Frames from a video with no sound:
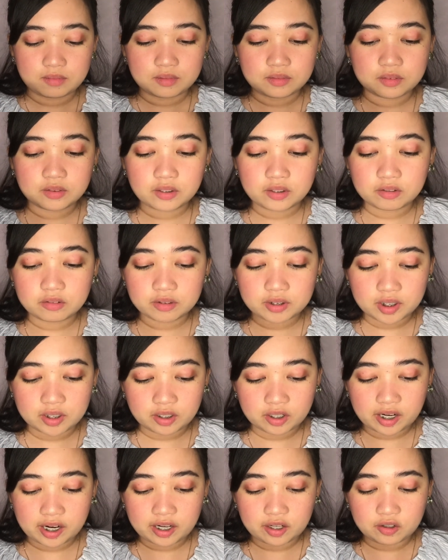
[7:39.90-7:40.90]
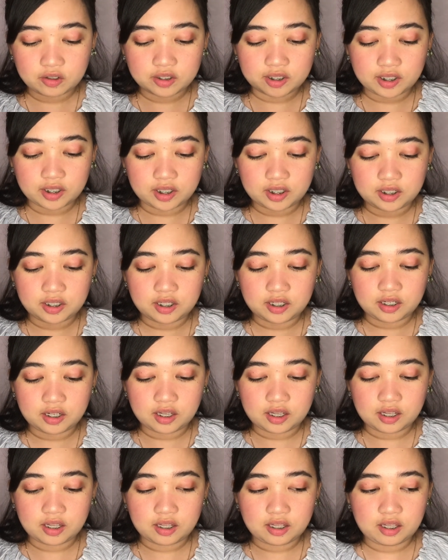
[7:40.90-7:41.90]
Ito yung tinry ko na
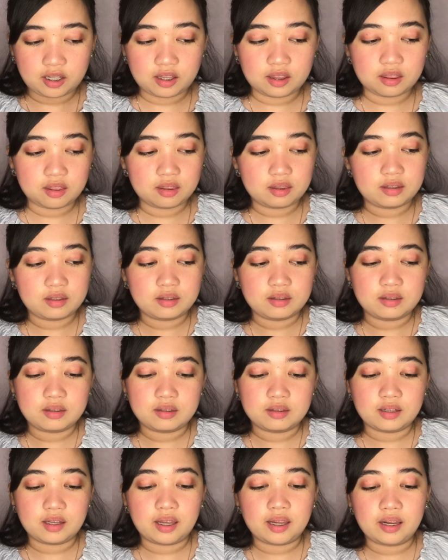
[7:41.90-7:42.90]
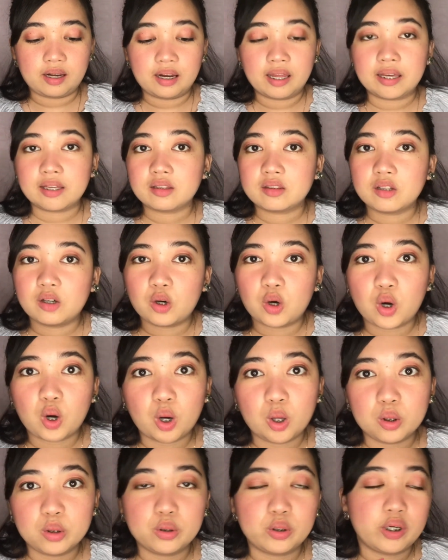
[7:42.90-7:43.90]
kanina and I like the
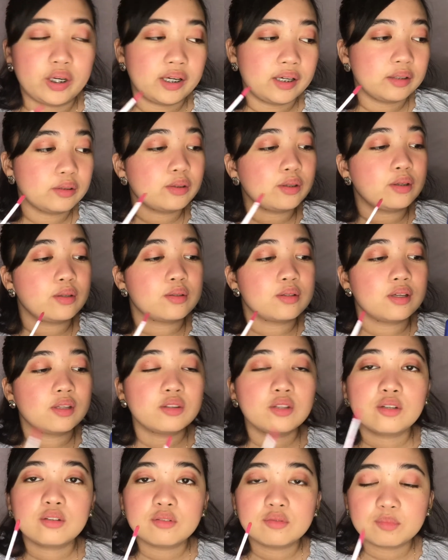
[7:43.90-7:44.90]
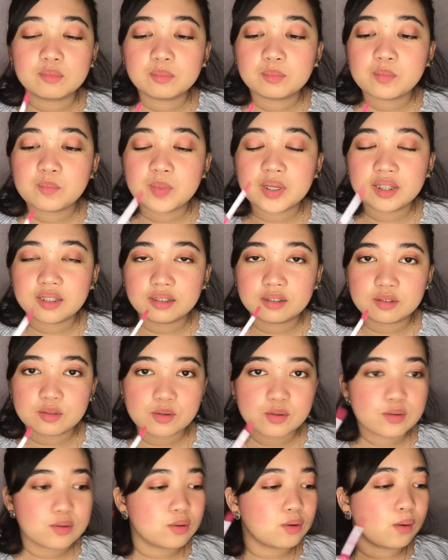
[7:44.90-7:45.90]
color. Ito yung
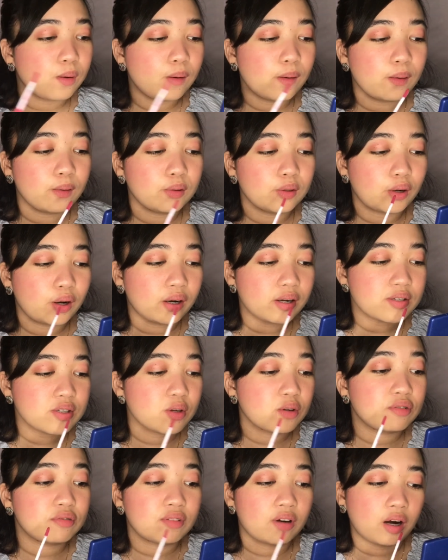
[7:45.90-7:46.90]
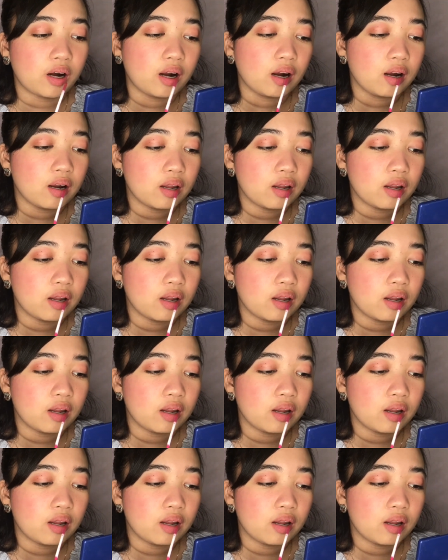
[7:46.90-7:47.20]
pinakagusto kong color so far.